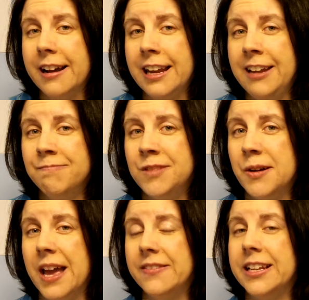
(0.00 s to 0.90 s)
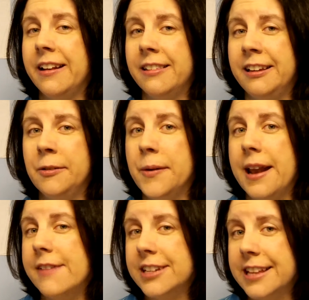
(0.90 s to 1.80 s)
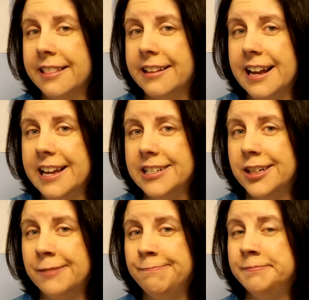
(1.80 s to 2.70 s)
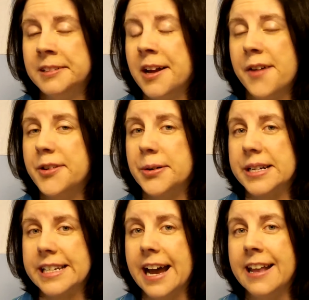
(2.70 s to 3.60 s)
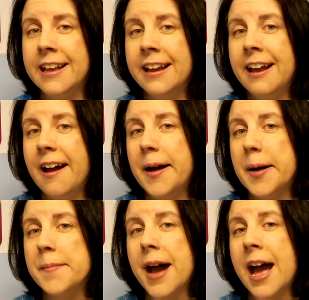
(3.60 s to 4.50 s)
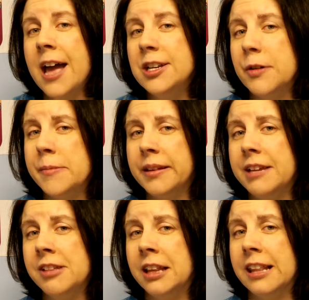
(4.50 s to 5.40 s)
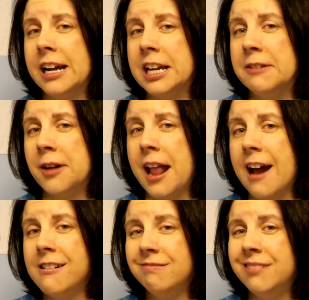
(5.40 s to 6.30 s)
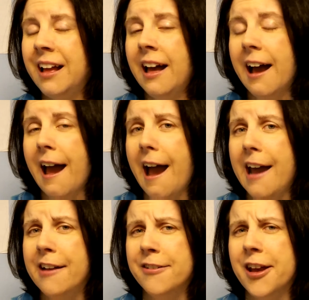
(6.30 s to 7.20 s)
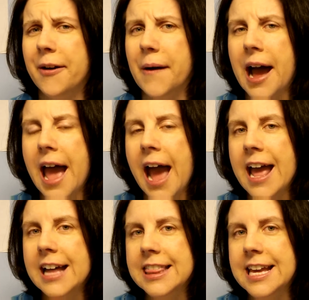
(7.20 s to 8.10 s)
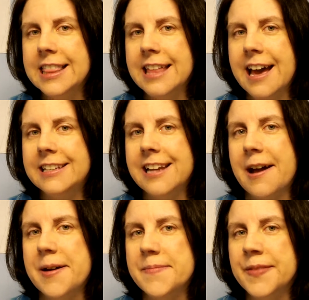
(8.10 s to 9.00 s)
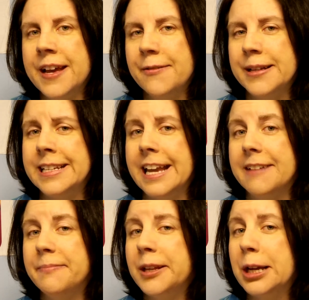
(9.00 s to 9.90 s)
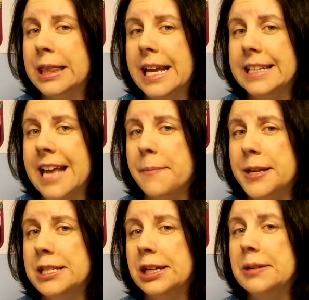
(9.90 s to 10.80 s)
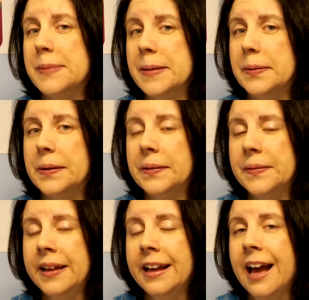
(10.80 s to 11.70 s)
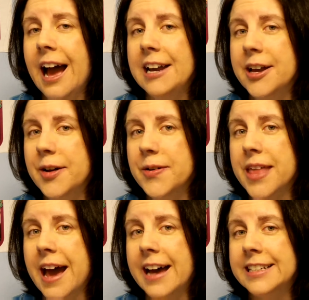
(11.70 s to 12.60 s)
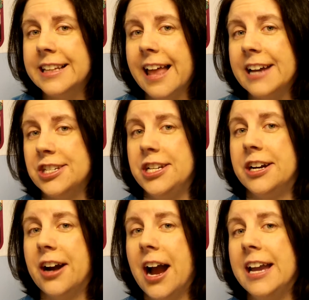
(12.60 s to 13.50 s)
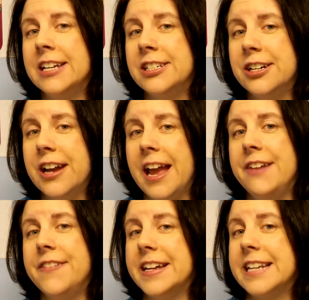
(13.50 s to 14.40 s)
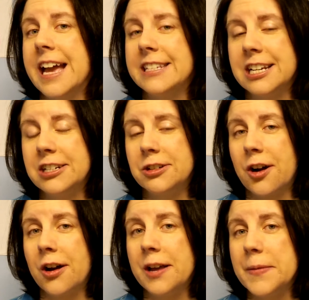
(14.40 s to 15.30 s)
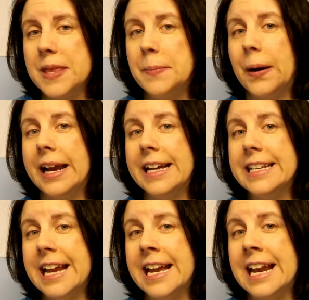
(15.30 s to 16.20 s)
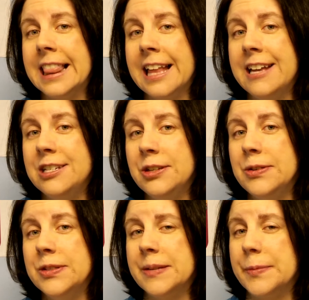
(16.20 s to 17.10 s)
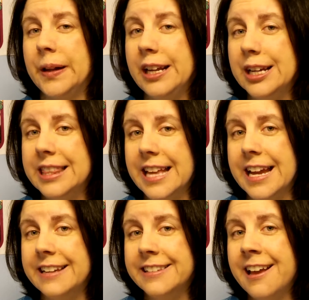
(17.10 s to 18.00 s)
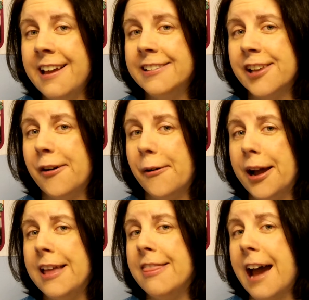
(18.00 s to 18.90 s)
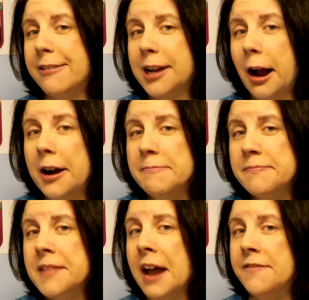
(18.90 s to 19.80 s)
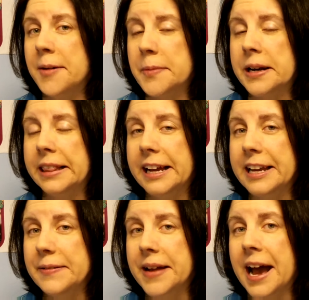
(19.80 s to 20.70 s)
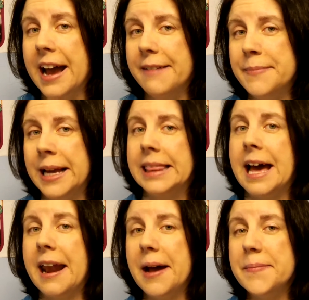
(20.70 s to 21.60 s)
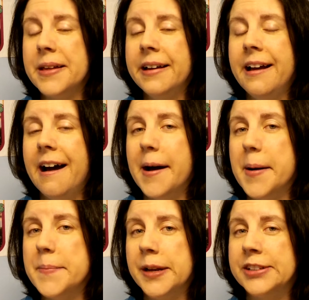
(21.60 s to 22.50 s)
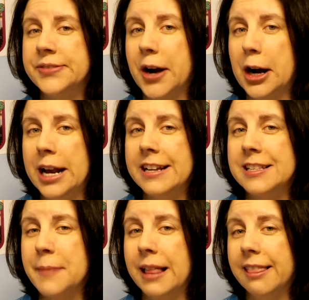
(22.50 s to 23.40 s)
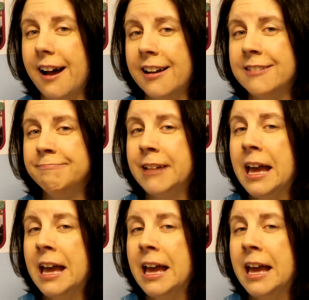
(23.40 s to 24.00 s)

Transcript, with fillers: lucky? Do I have a tendency to win everything that I enter? Of course not. Um, do I believe that luck can run out? I don't know. I, I, I think that, um, once again, good things happen to good people. I know that last year I entered a fantastic drawing with a brand and it led to some really good things. So in that regard, I felt pretty lucky when I picked that up. Um, but as far as my luck,